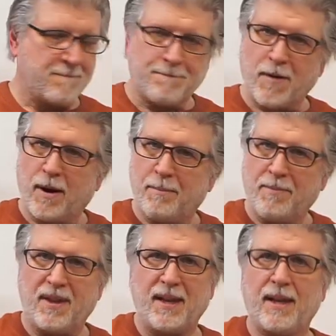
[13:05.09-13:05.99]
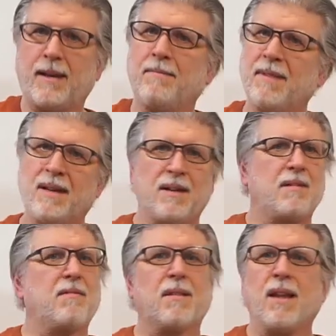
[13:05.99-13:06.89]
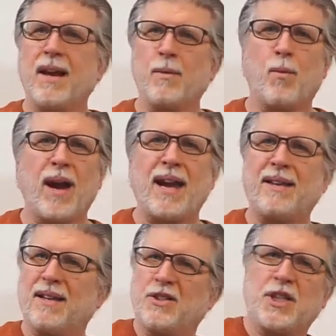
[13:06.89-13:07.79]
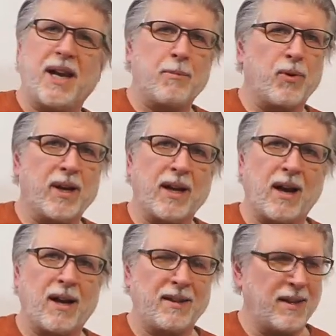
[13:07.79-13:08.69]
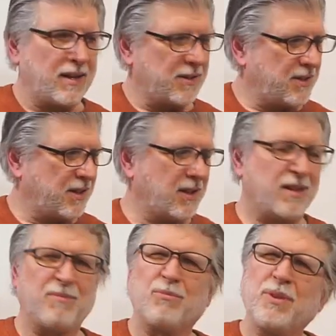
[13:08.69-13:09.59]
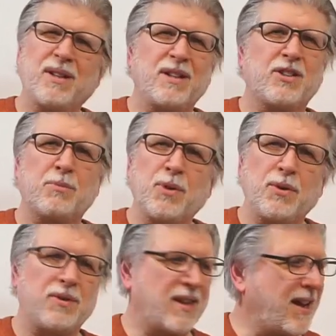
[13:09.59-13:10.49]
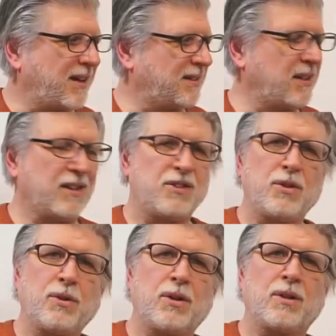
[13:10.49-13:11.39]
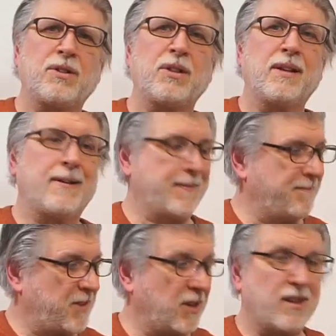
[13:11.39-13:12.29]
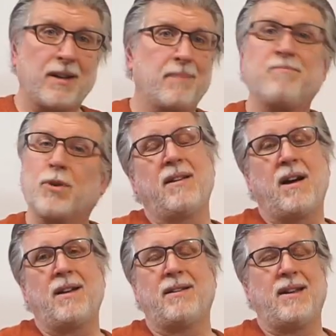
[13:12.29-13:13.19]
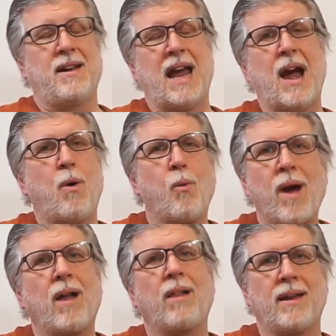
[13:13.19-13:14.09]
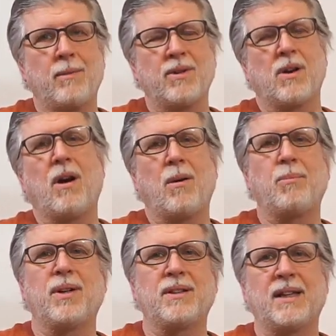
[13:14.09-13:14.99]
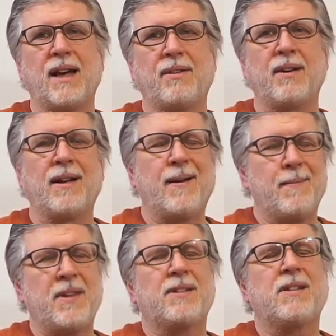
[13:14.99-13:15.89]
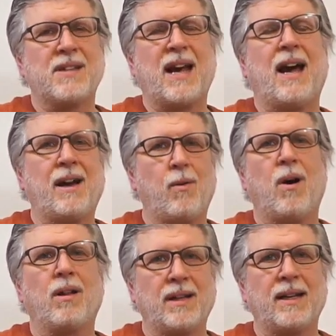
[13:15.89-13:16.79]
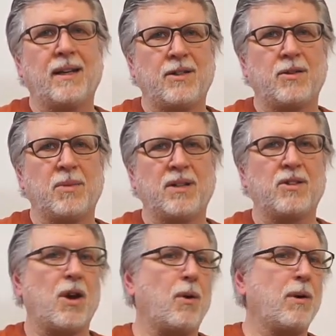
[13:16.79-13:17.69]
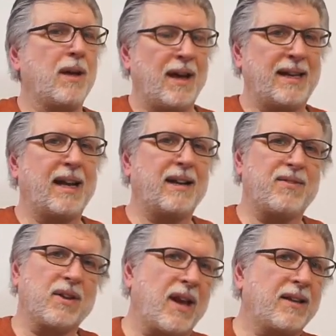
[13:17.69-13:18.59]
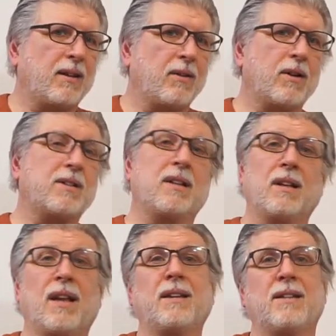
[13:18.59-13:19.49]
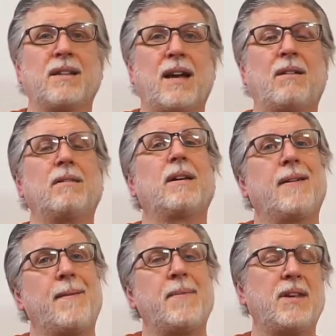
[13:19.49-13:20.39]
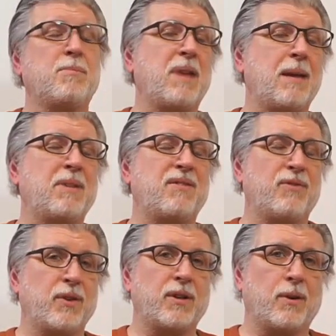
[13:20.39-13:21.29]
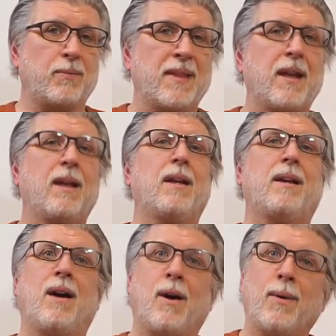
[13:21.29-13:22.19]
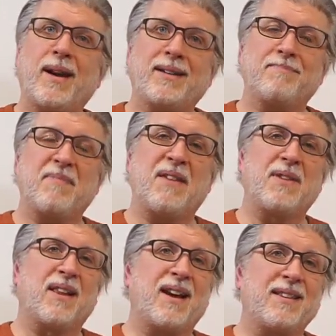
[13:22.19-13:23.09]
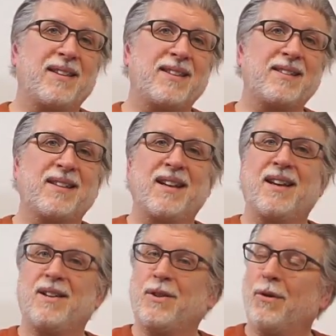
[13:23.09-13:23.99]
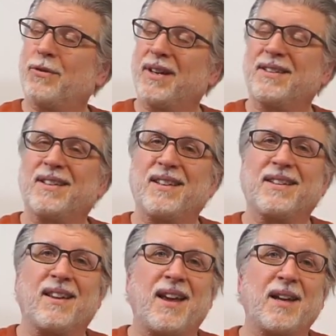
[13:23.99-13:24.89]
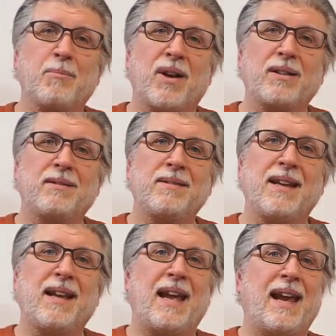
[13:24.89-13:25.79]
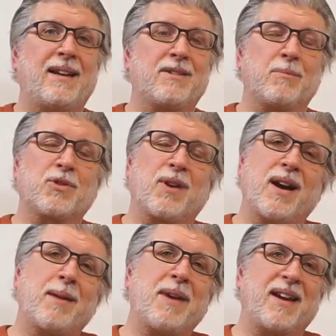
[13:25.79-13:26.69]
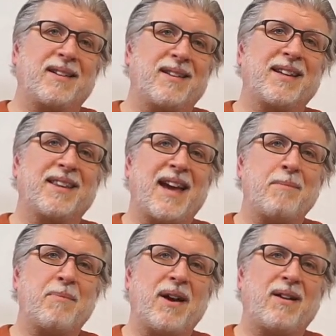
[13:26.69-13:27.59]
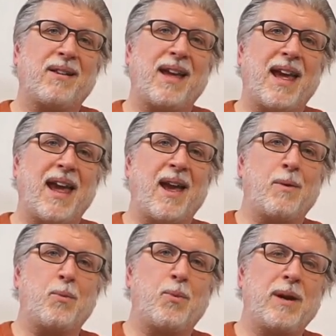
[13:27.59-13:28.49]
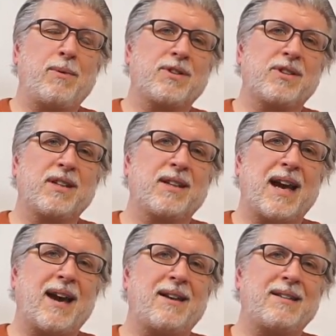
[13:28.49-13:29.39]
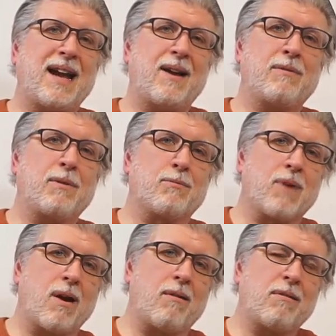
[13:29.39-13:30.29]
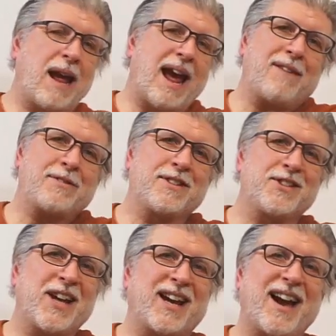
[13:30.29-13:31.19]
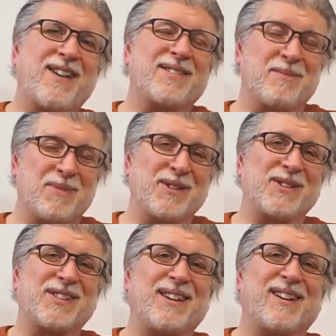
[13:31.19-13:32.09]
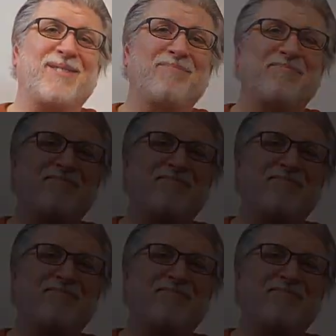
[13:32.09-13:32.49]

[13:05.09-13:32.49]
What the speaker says: From the lightweight, the chambering on this, to the really smooth neck, to the tuners, to the nut and how well it was all put together. This is a high quality instrument. So again, if you like the looks and you like the sound, this may be for you. All right, if you like this, don't forget to click the like button and subscribe and click that bell. And we will see you on down the road after you check out the blues here.